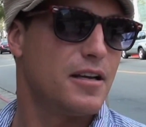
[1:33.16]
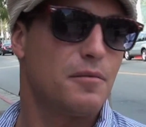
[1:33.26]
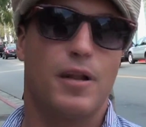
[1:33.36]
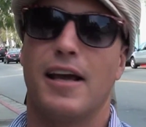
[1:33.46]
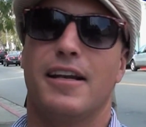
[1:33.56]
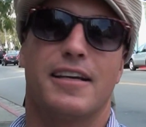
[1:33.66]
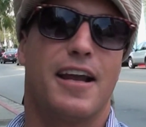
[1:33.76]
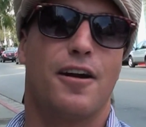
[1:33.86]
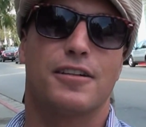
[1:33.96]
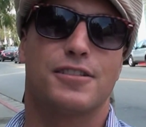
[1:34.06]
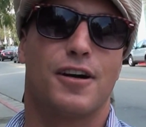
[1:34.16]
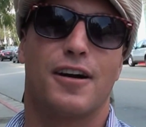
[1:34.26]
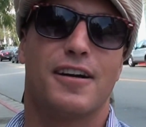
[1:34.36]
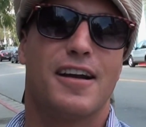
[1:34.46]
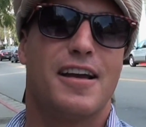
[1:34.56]
playing a
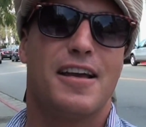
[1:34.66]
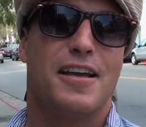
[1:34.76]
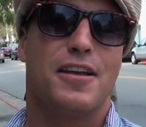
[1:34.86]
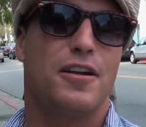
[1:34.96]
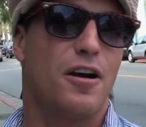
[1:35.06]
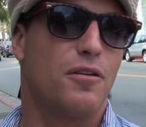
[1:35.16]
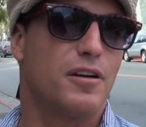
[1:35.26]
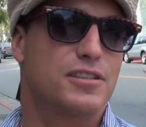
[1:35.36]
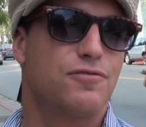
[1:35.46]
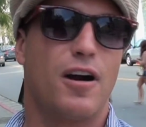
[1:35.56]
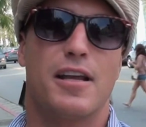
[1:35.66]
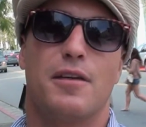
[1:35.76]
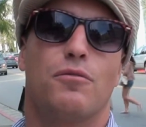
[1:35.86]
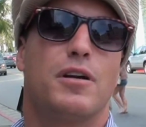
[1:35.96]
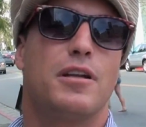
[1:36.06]
character, you know, it's funny
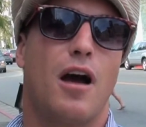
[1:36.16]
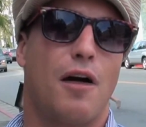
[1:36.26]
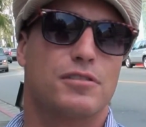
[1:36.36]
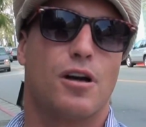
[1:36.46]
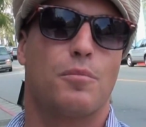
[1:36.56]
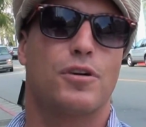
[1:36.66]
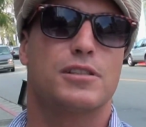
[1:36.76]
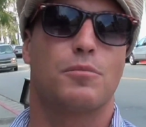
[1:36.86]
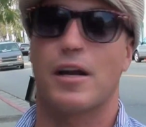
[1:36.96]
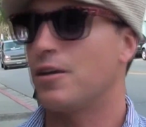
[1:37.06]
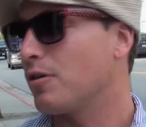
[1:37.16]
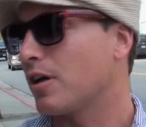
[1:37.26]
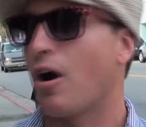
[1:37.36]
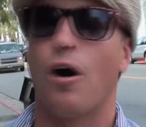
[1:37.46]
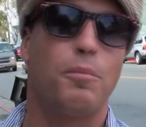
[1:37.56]
when I was on Prison Break, you
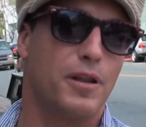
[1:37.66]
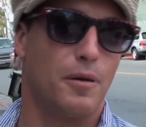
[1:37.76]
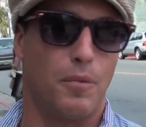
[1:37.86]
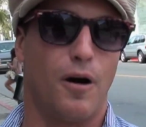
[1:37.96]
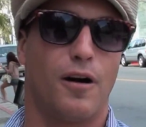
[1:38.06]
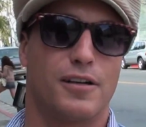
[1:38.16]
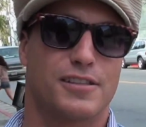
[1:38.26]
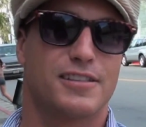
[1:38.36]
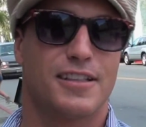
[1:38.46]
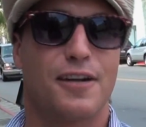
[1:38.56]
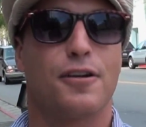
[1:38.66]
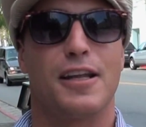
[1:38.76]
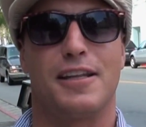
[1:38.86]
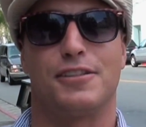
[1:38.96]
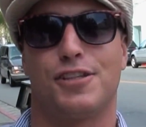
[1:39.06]
could open the bars, literally
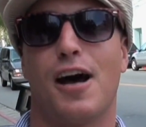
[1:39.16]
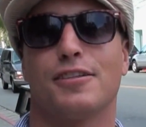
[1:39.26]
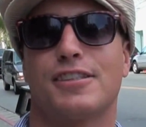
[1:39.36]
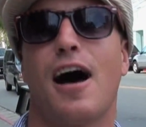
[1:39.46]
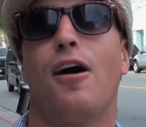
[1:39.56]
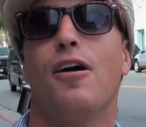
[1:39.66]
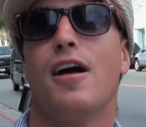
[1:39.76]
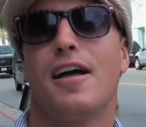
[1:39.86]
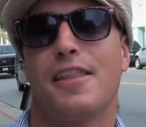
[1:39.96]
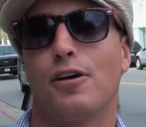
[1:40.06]
yeah. the jail cell.